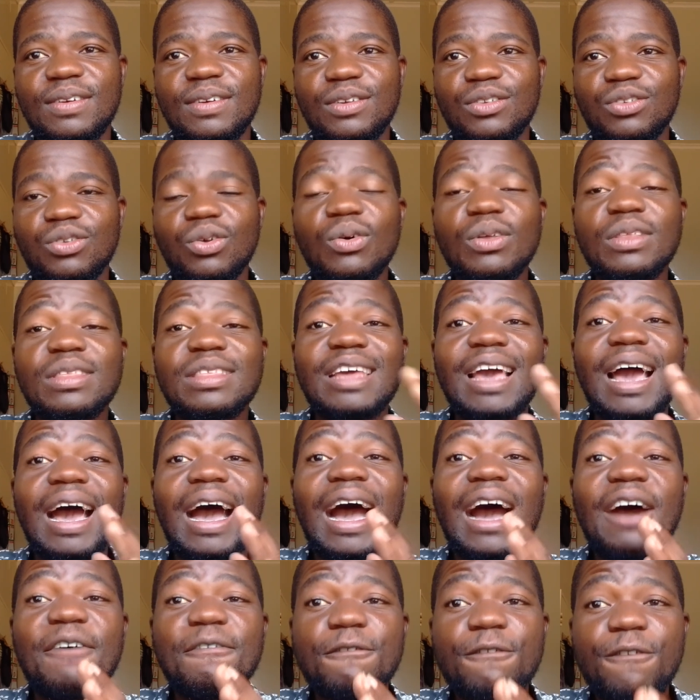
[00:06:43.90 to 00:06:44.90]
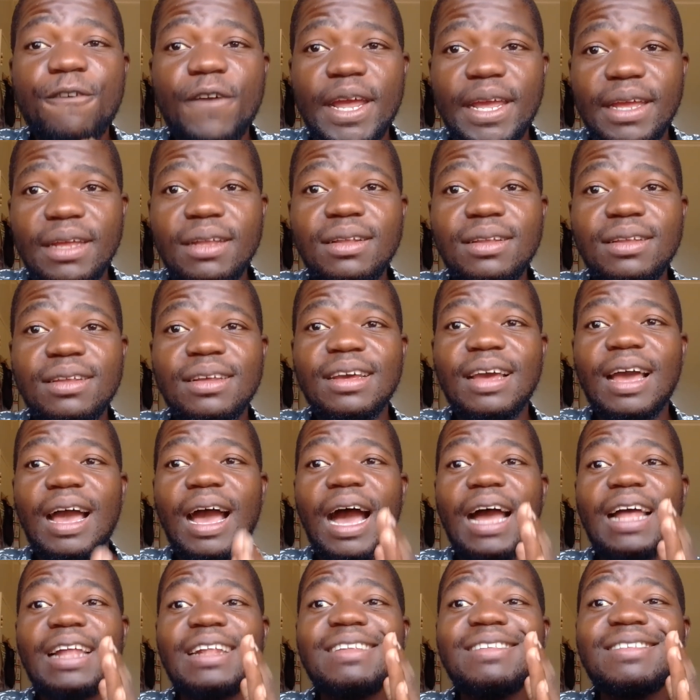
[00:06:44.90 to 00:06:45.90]
So they are afraid
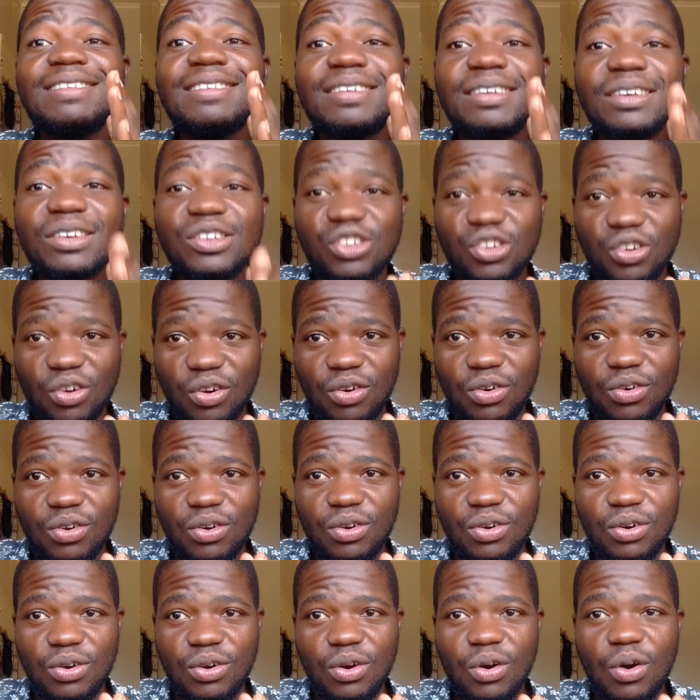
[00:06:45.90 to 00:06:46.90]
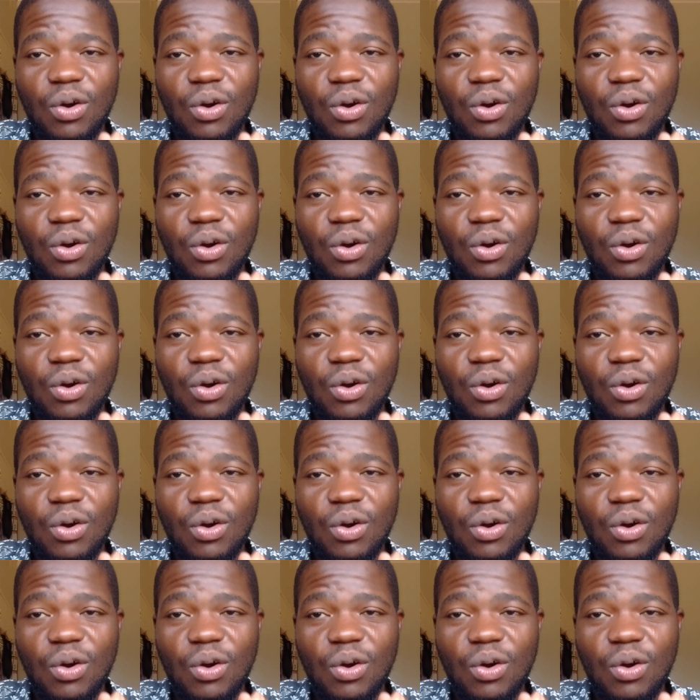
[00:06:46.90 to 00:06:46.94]
TikTok,